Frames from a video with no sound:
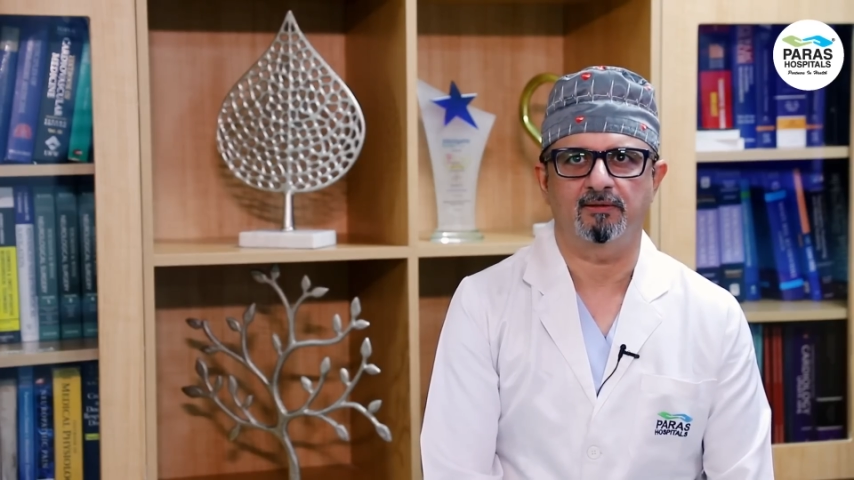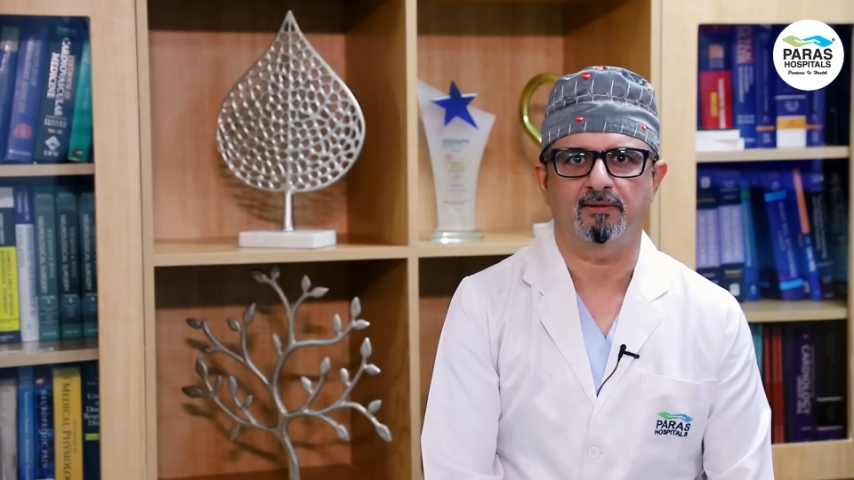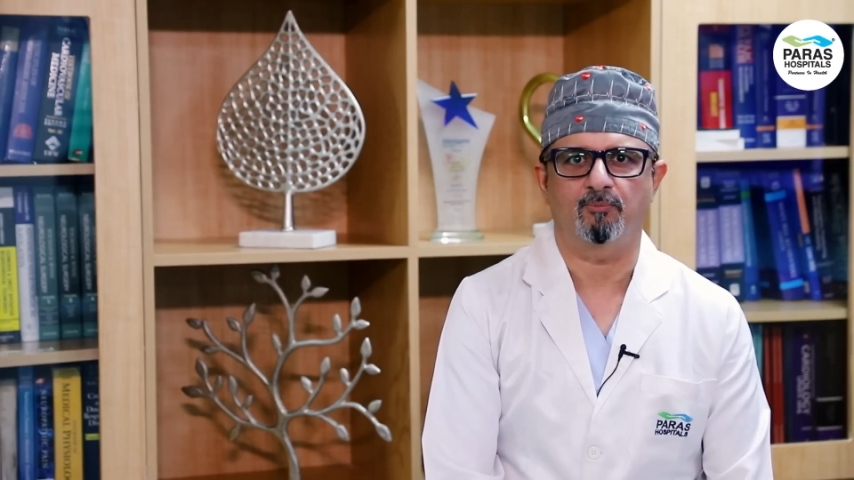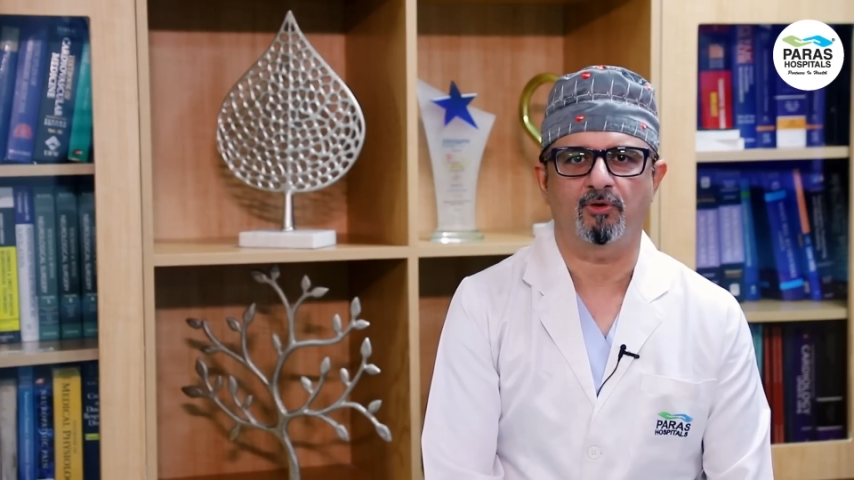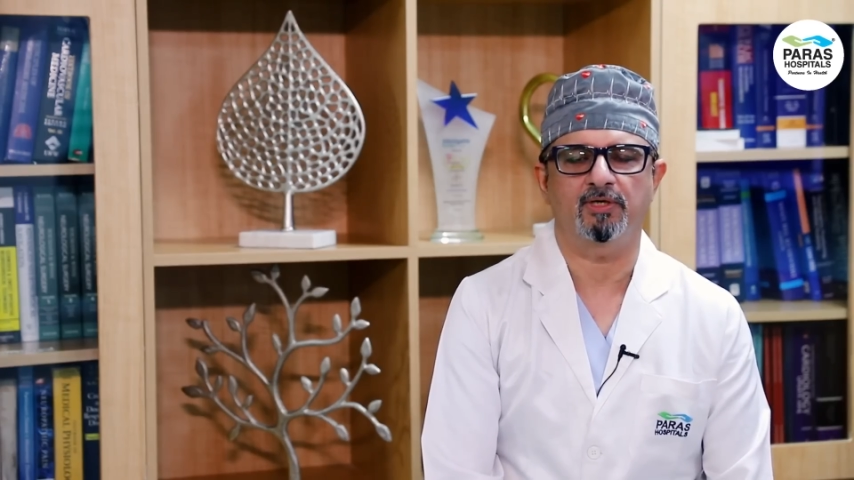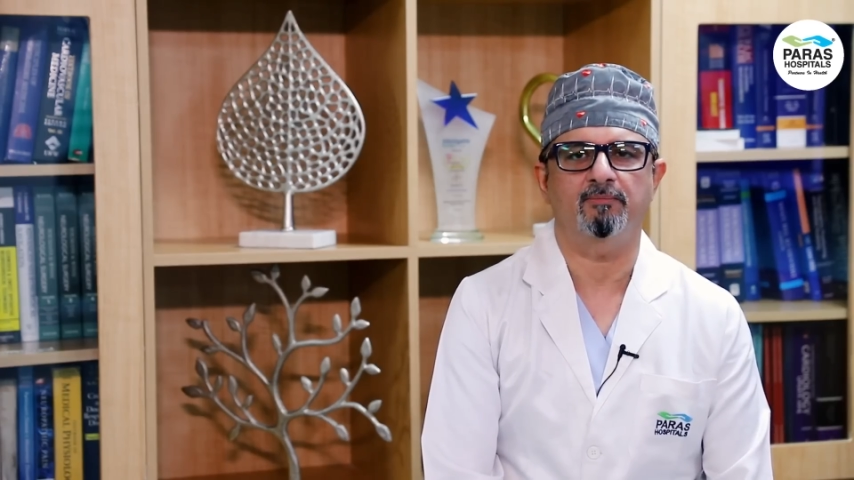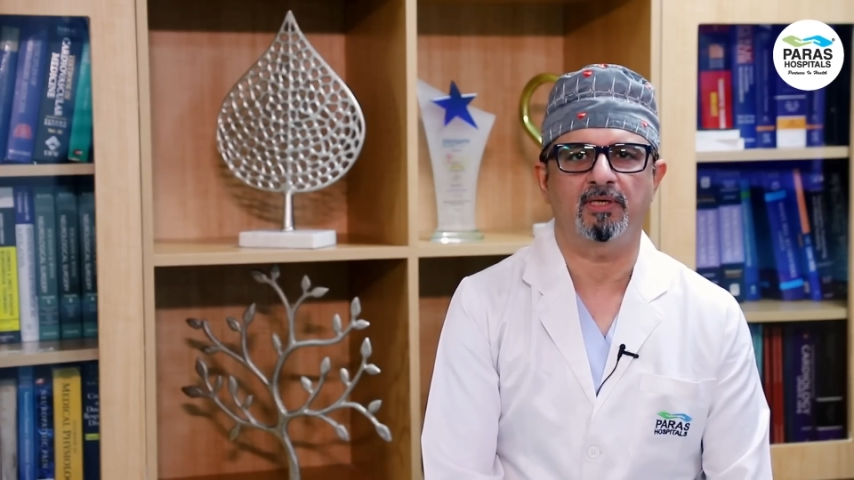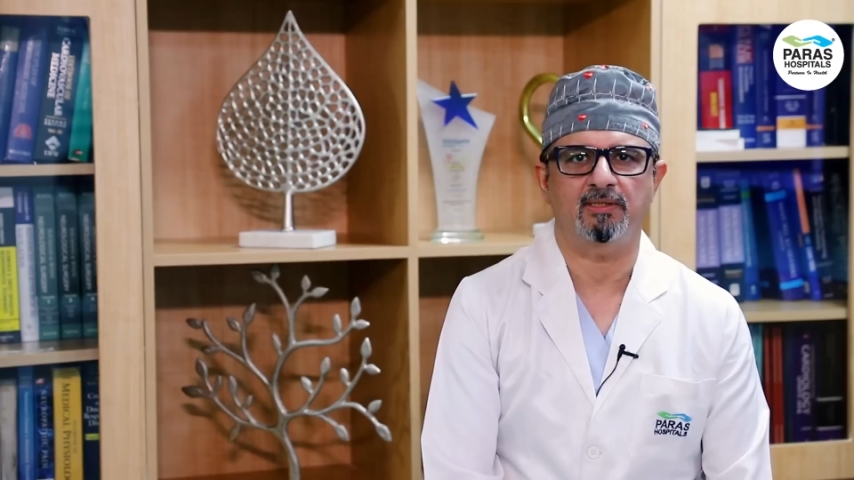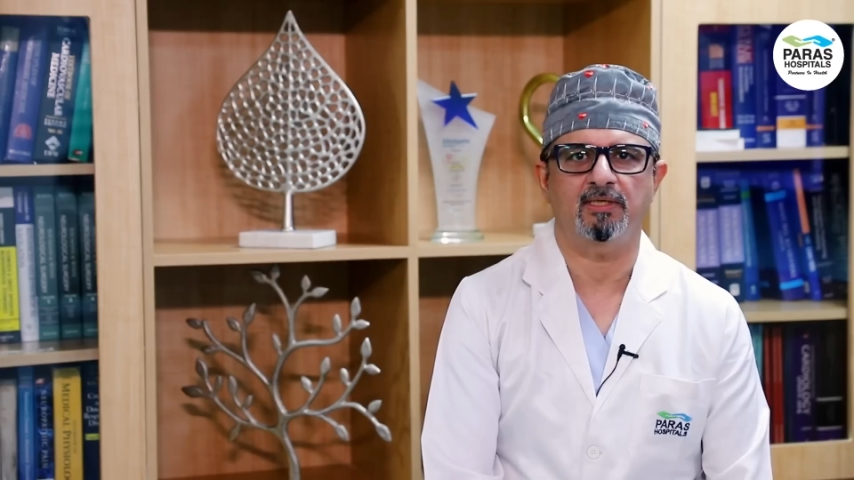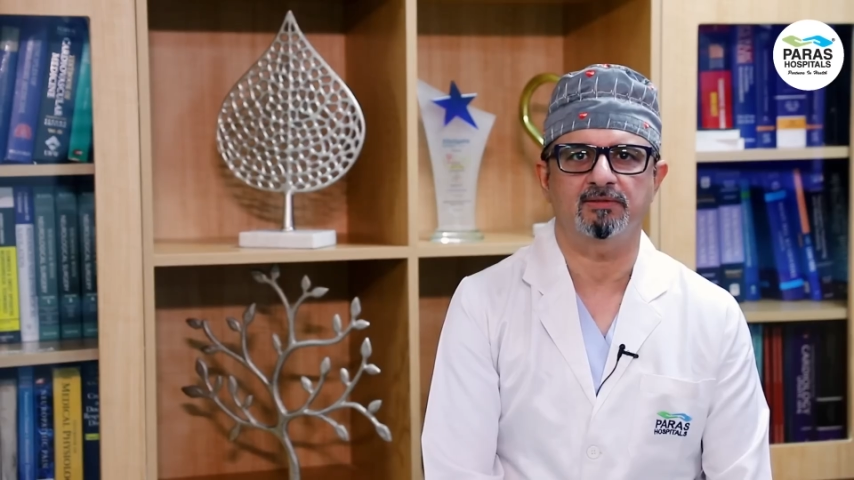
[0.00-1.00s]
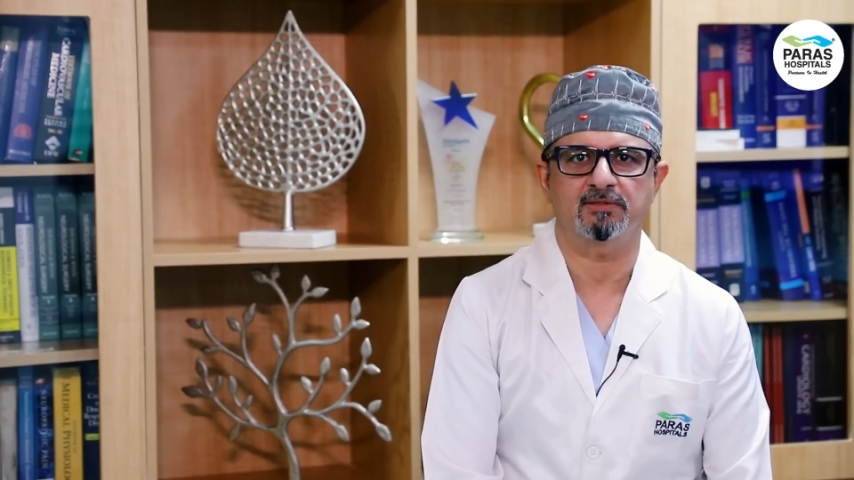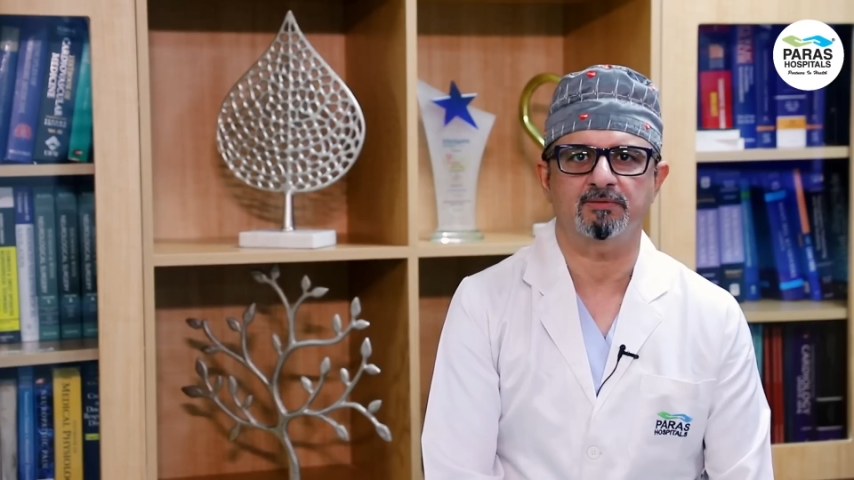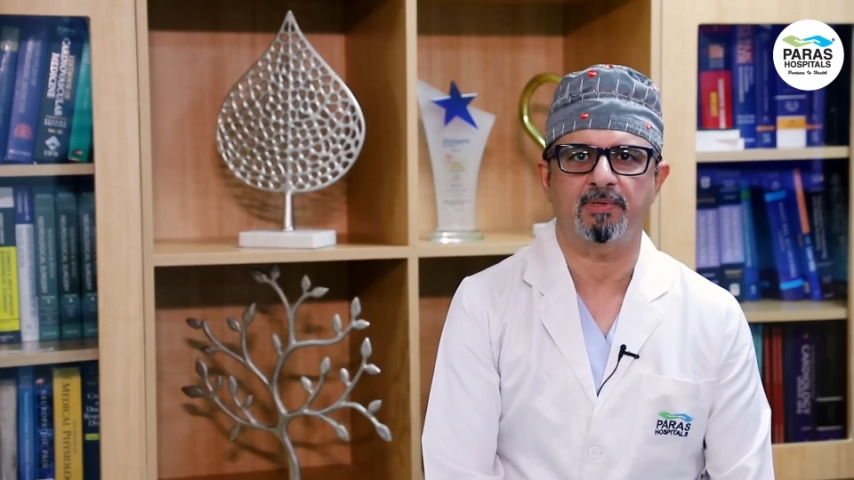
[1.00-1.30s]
the body maintains its